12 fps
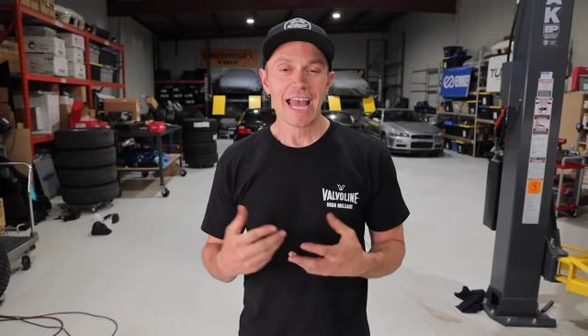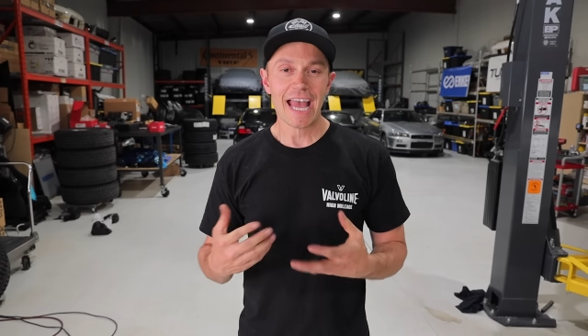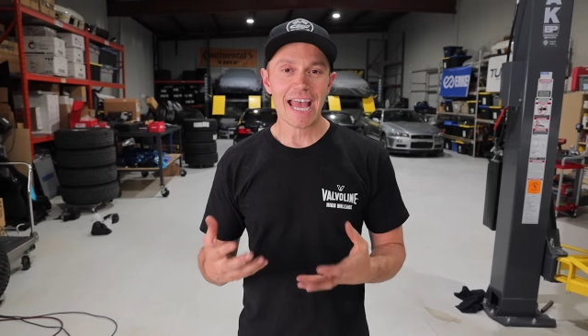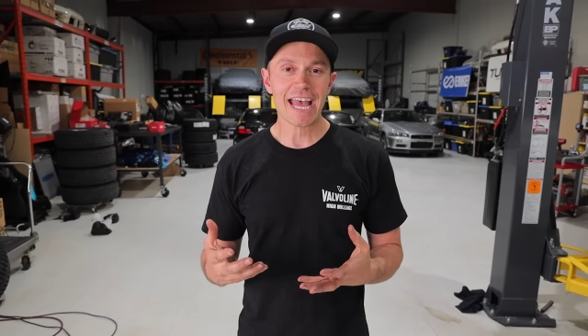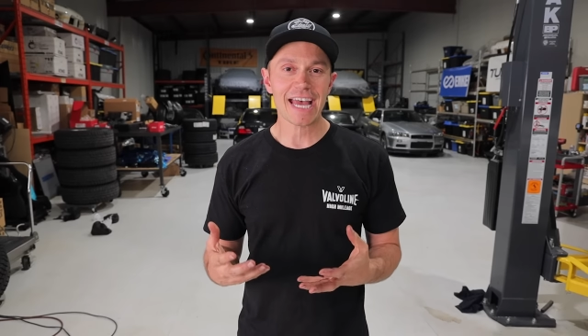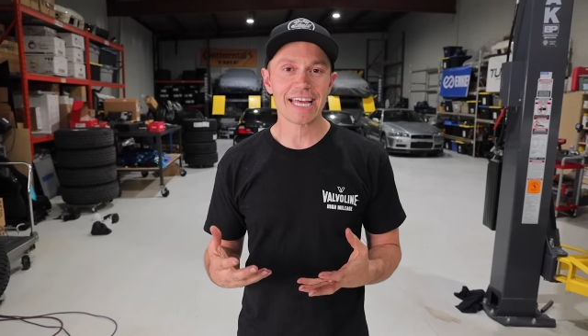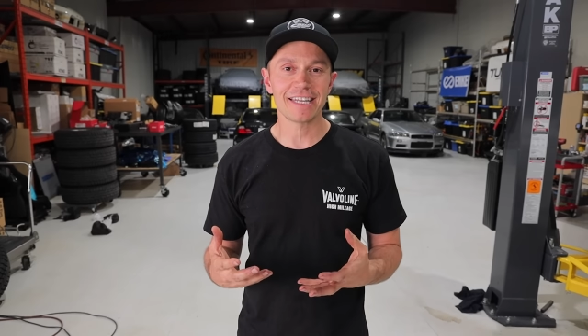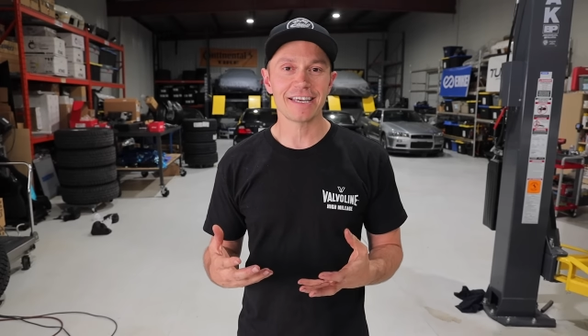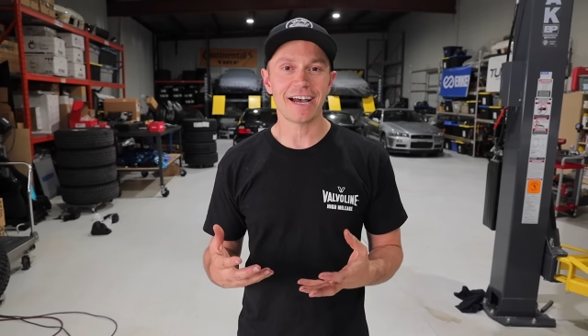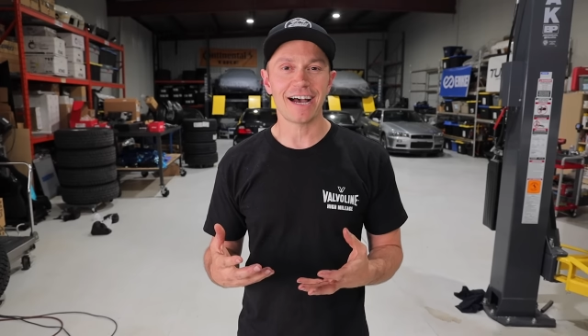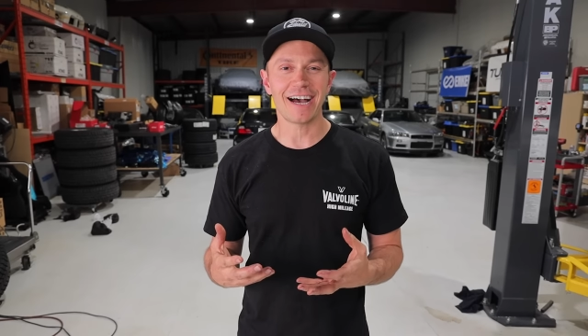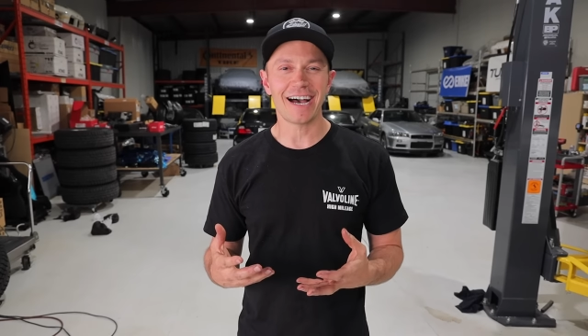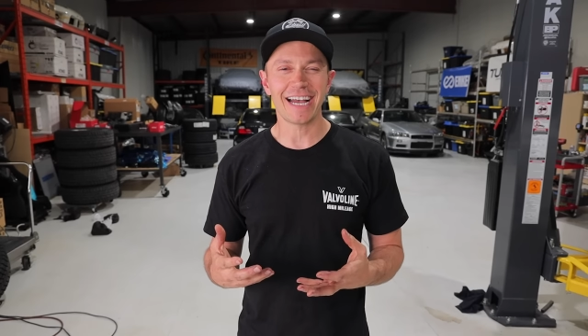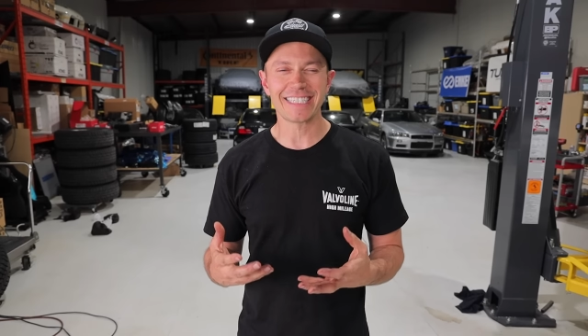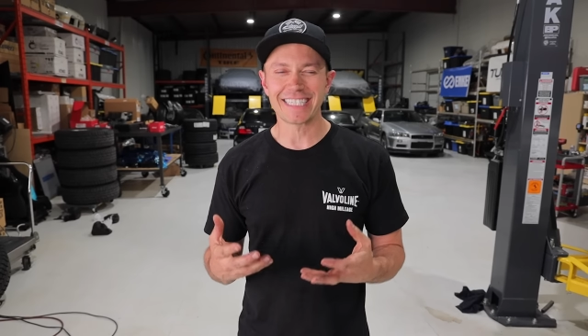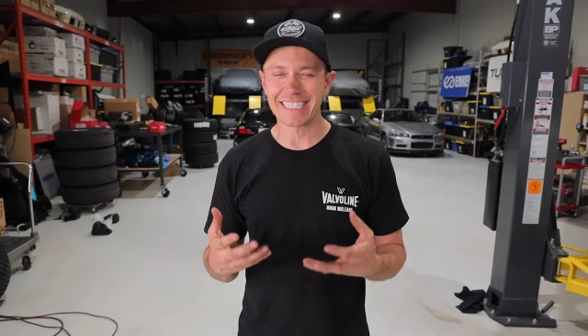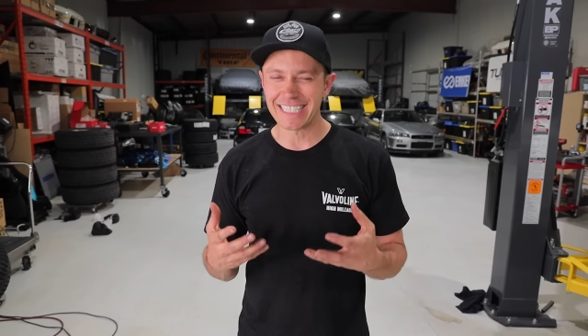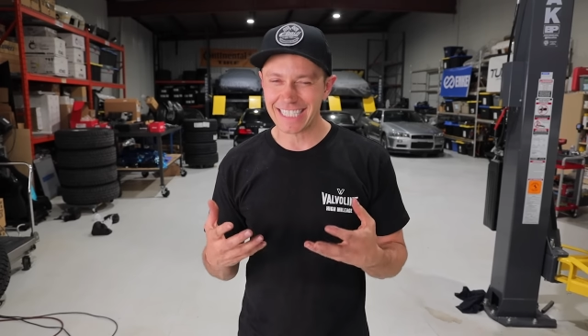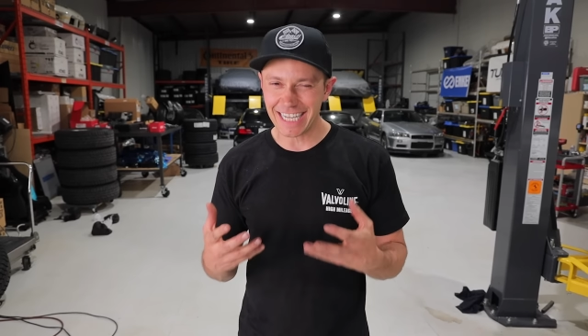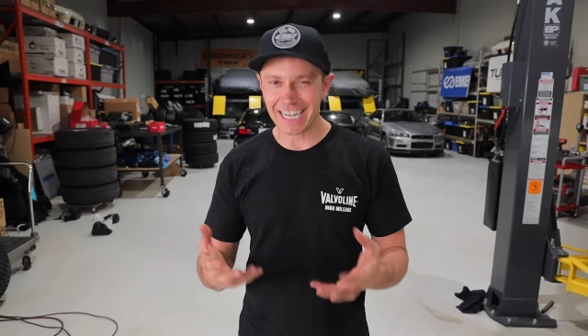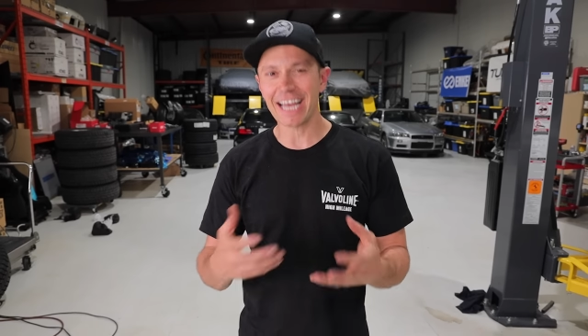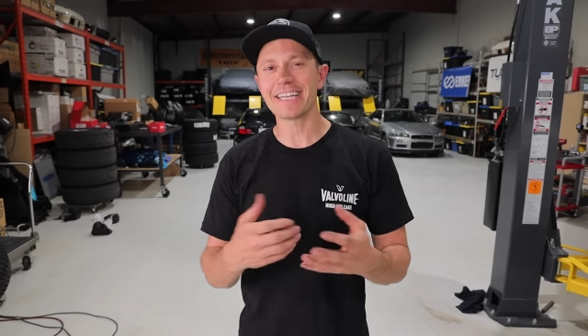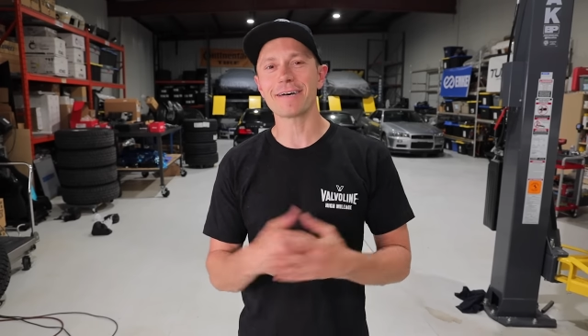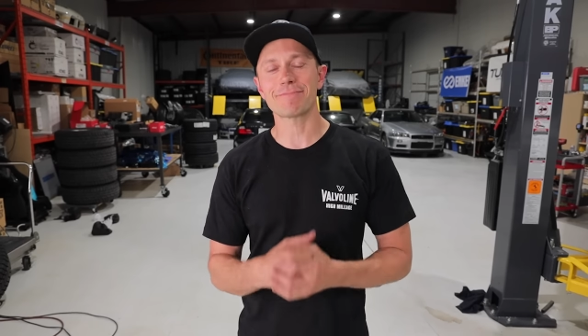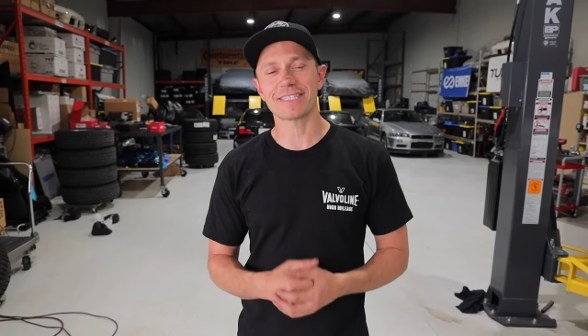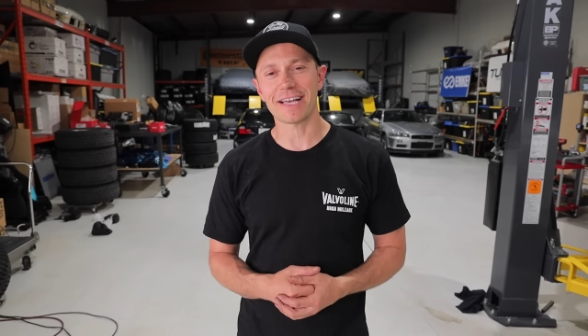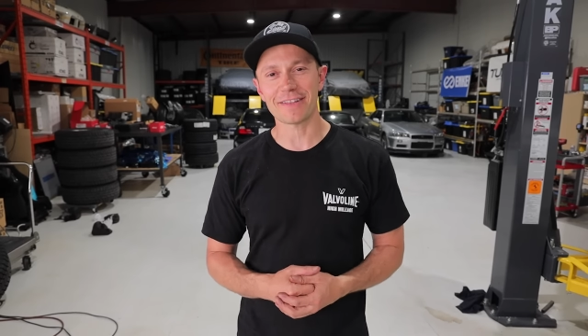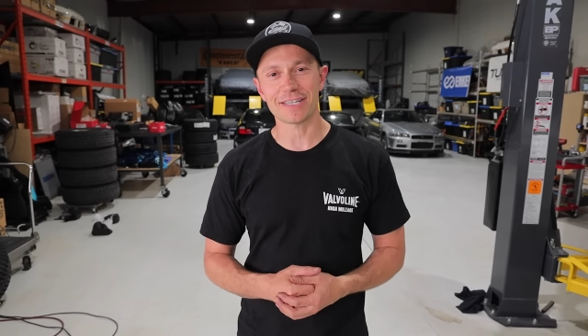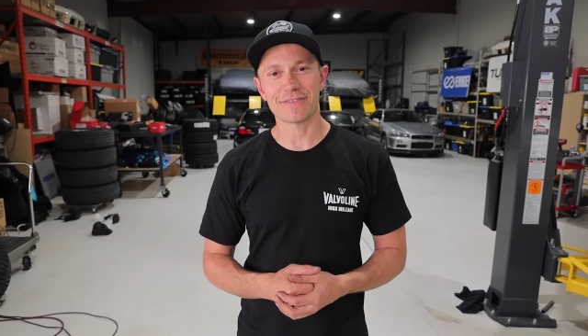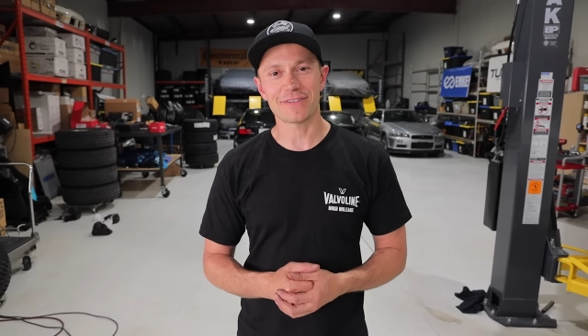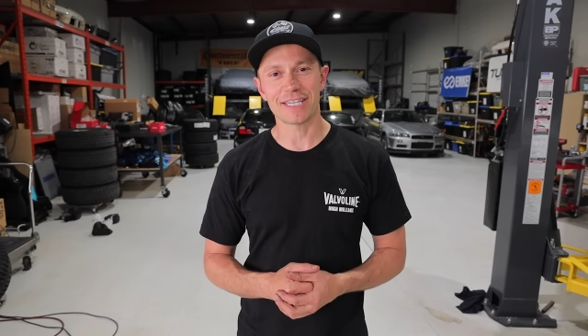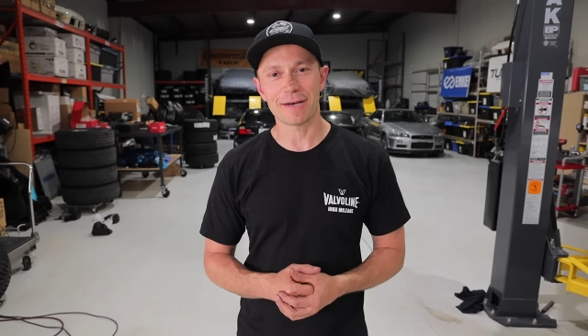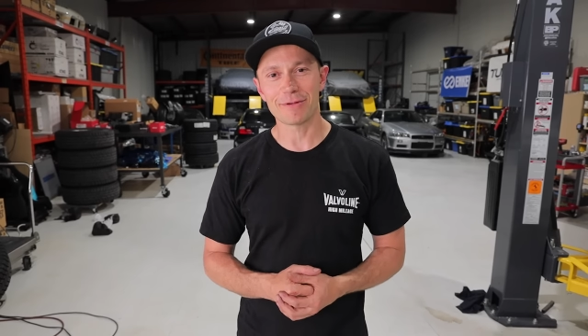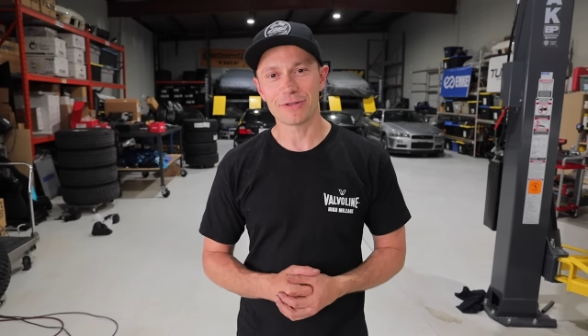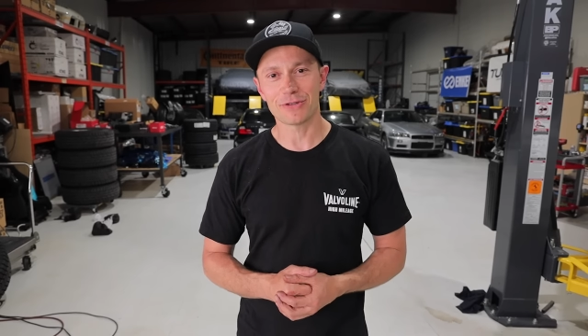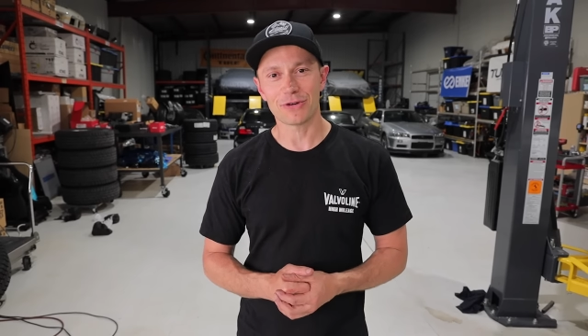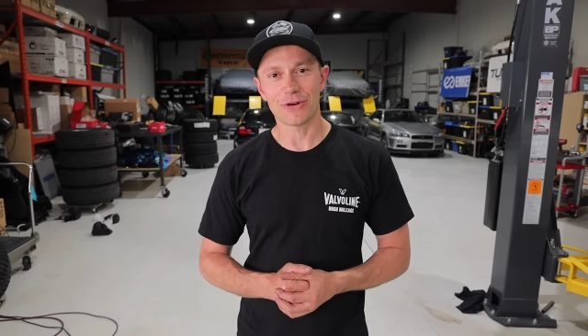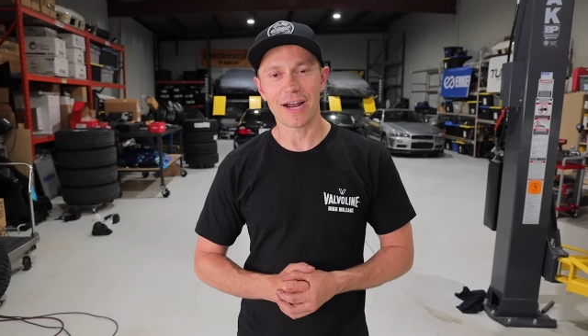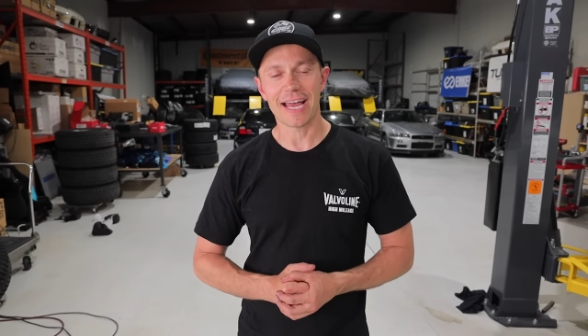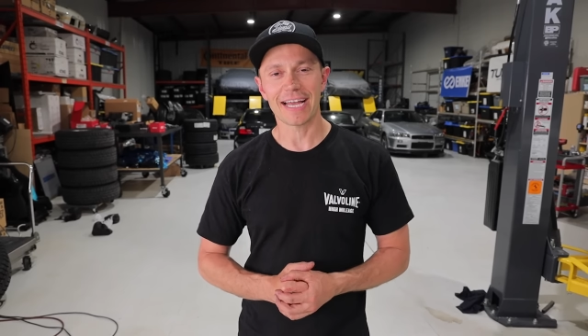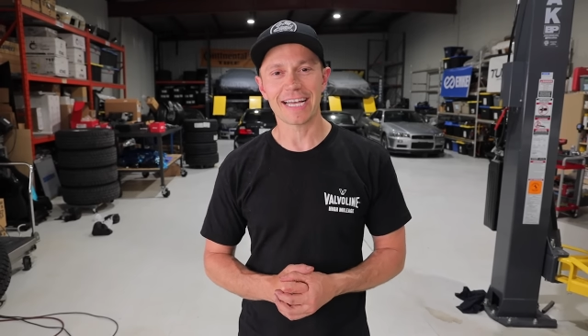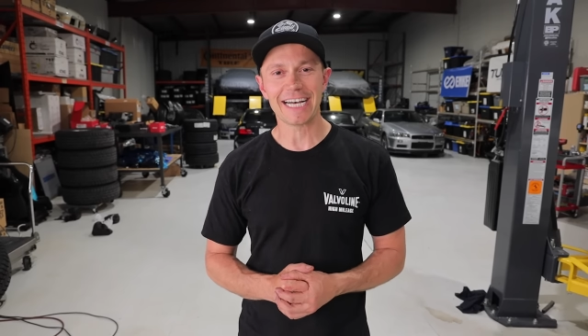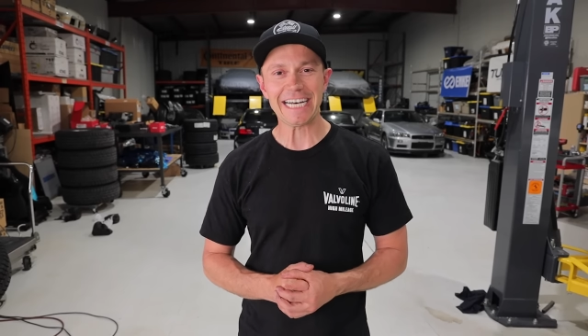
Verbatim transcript: and I did end up selling the VW Touareg.